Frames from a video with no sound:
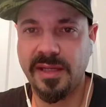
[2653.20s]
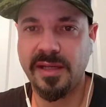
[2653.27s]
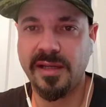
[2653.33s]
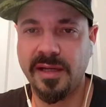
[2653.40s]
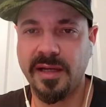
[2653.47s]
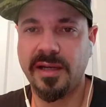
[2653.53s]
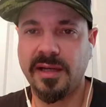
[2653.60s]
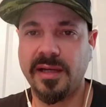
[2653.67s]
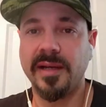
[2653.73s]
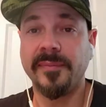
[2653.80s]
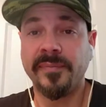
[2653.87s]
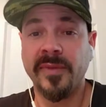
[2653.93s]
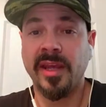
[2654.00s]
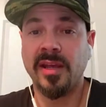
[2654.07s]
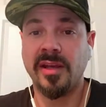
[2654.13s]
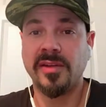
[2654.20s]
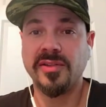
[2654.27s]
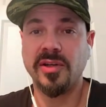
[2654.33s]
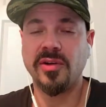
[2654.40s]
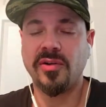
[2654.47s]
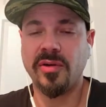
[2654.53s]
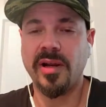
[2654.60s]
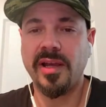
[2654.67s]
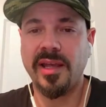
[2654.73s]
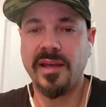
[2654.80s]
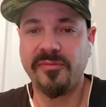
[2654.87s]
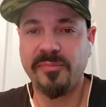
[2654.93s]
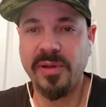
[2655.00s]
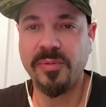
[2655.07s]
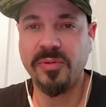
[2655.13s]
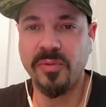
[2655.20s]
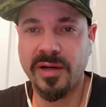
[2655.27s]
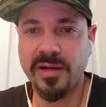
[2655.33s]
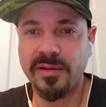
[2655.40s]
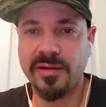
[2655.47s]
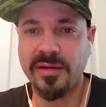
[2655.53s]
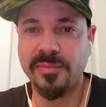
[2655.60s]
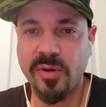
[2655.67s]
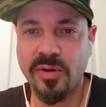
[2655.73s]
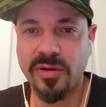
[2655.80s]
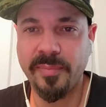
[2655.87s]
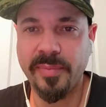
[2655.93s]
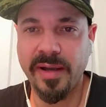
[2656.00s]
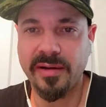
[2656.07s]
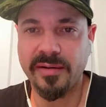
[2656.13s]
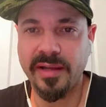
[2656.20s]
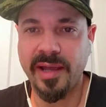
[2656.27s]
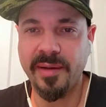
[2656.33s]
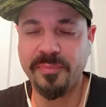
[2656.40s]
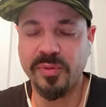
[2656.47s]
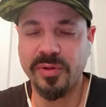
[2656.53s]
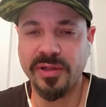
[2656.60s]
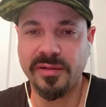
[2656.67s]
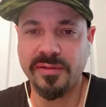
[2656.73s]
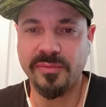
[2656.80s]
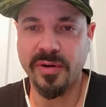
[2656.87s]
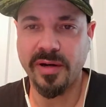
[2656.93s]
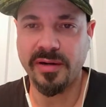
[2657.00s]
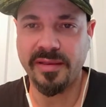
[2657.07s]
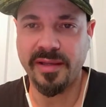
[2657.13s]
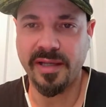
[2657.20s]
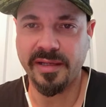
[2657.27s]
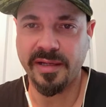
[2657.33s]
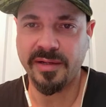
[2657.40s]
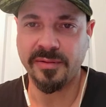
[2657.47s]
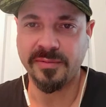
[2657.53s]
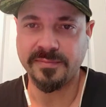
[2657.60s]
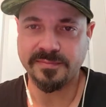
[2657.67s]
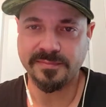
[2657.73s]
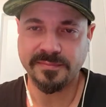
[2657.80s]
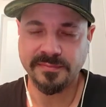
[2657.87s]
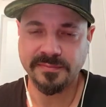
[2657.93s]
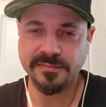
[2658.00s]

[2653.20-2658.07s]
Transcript: Yeehaw. So Greg, if people want to learn more about HempWood, where do they go?